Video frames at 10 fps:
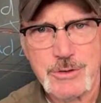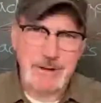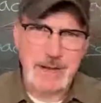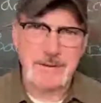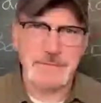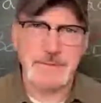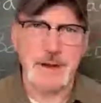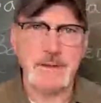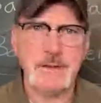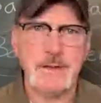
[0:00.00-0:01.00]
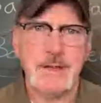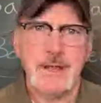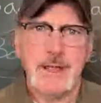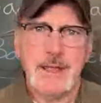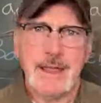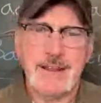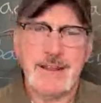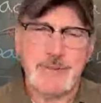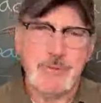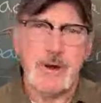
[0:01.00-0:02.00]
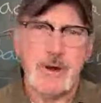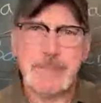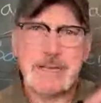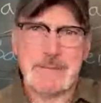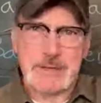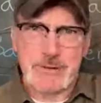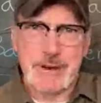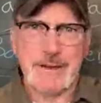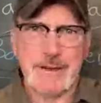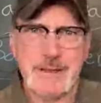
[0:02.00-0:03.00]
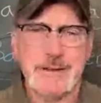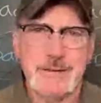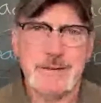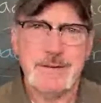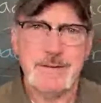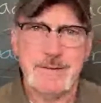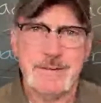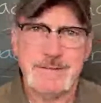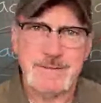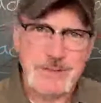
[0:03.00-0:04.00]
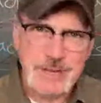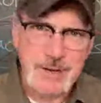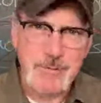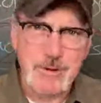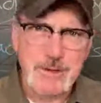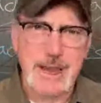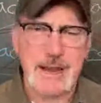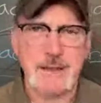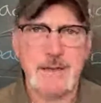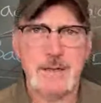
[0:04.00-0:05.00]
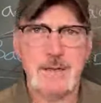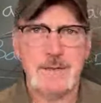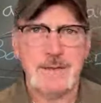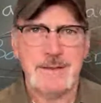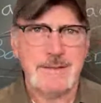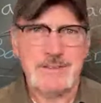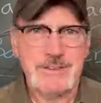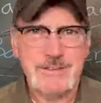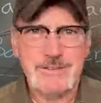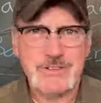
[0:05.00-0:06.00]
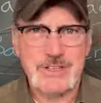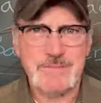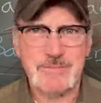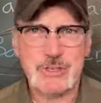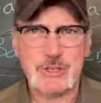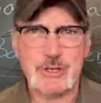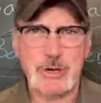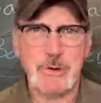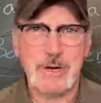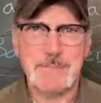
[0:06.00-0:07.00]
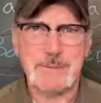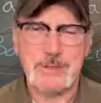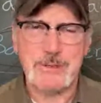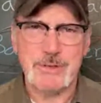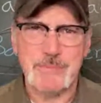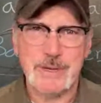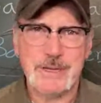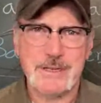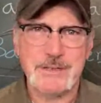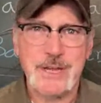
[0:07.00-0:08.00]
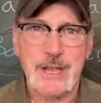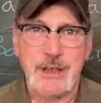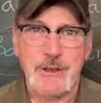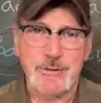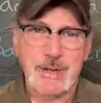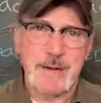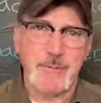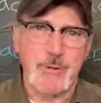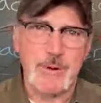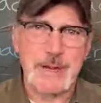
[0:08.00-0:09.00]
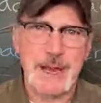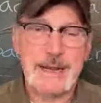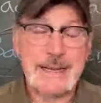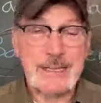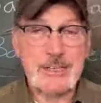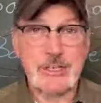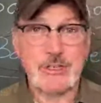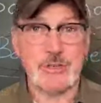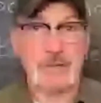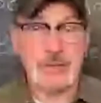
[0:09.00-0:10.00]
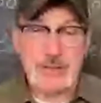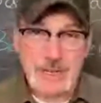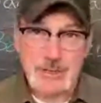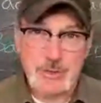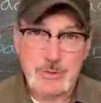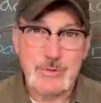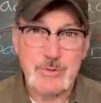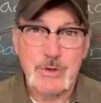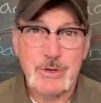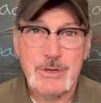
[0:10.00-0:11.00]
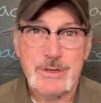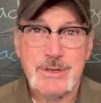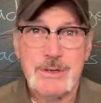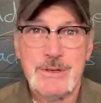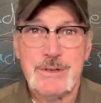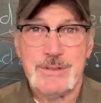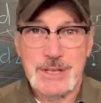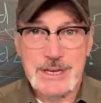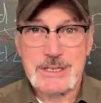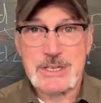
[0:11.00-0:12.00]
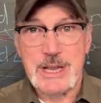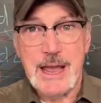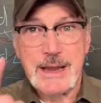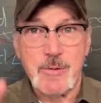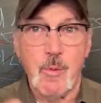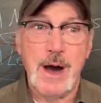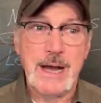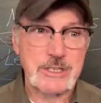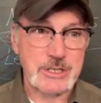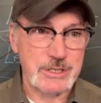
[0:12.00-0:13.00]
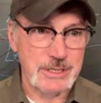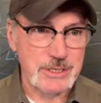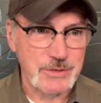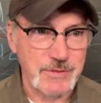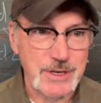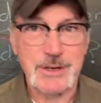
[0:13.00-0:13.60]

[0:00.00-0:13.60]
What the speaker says: That's how I'd define it. And if you want to become a great leader, you got to work at it. This isn't some just show up and do your best. You got to work at it intentionally. You got to do things like watch this video.